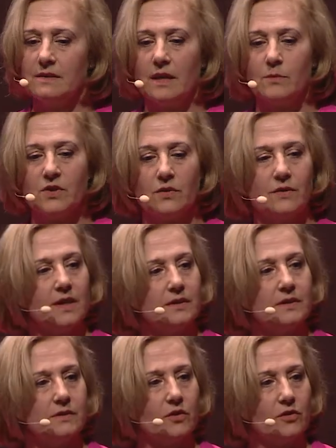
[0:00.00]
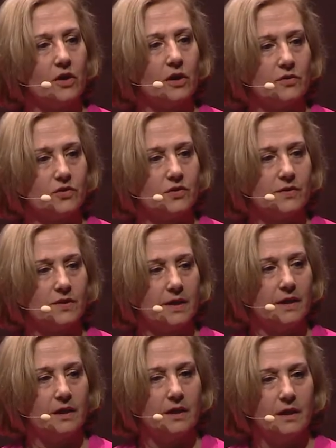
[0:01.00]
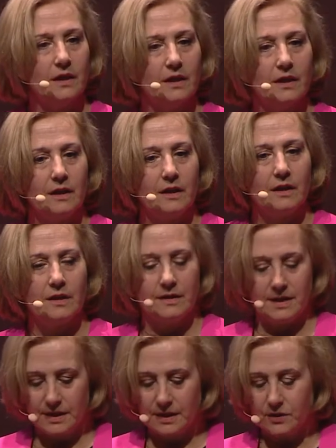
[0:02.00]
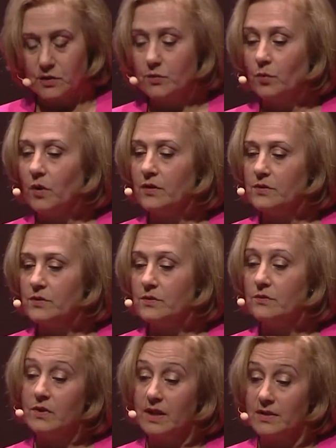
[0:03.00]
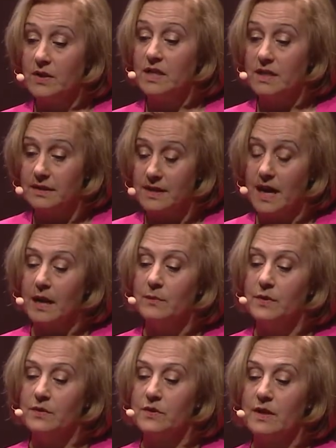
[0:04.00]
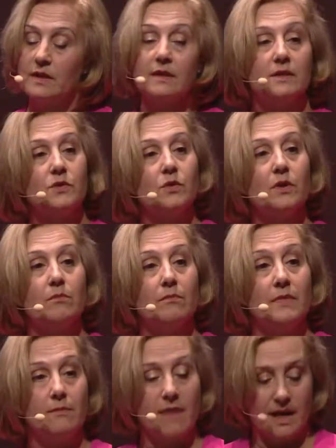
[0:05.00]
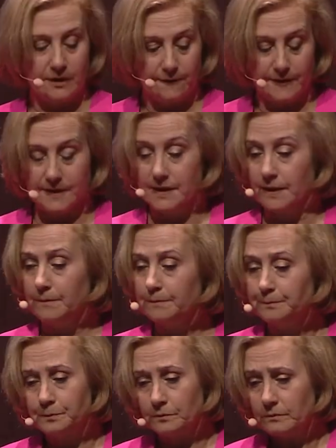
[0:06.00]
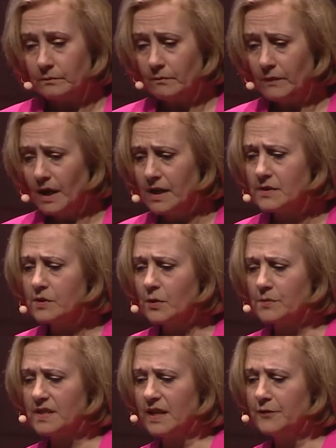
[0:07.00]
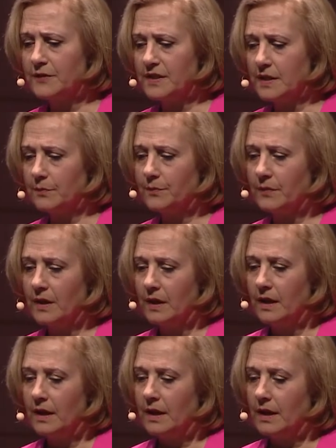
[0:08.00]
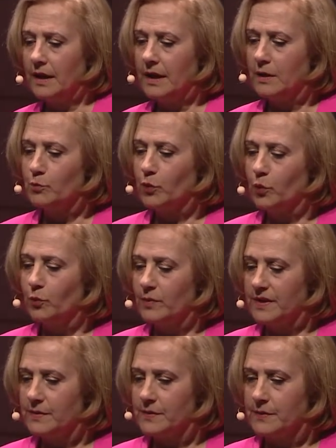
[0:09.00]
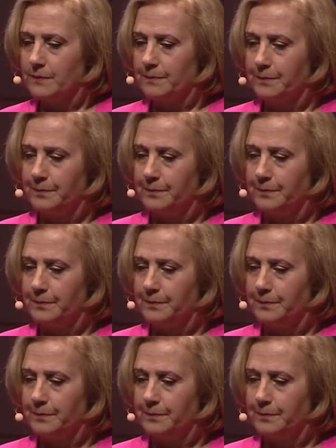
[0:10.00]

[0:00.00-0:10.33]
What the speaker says: assumption that it's not consciously. They didn't happen that they took backfitting in some safety improvements.